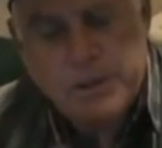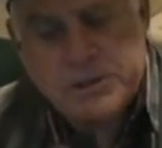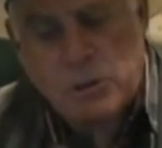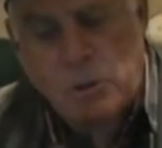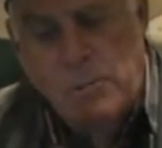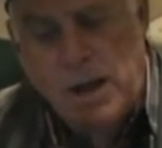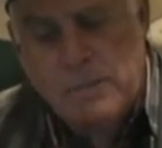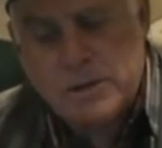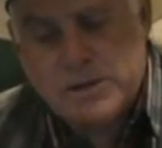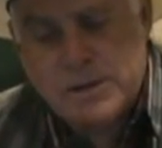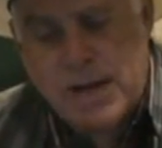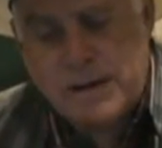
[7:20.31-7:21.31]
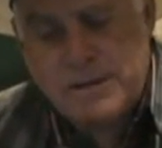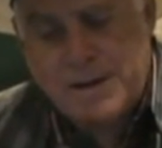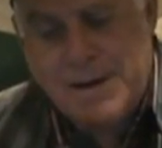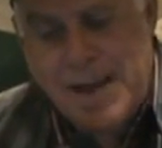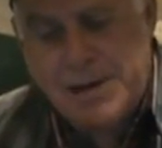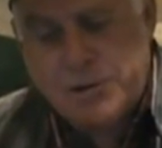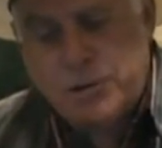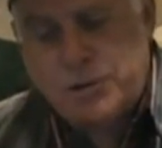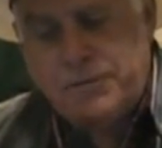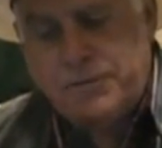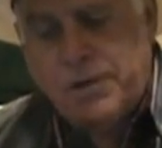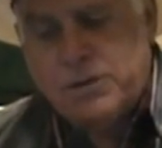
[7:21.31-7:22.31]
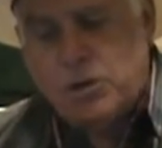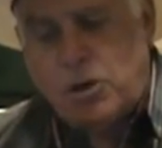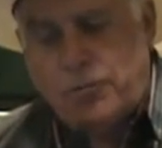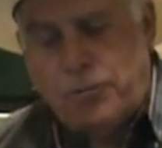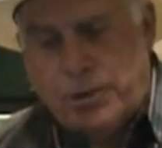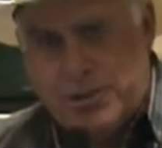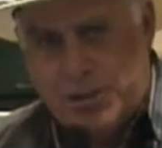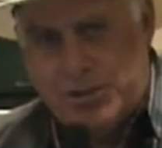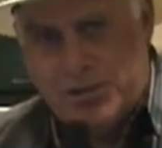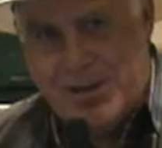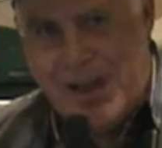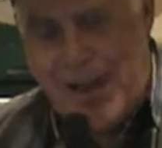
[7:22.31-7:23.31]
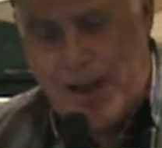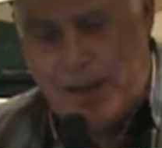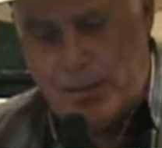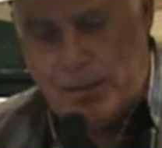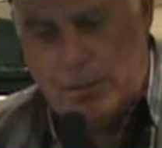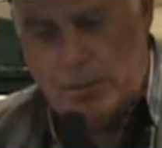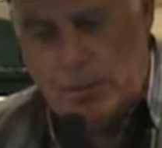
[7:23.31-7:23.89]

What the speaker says: President Obama signed the National Defense Authorization Act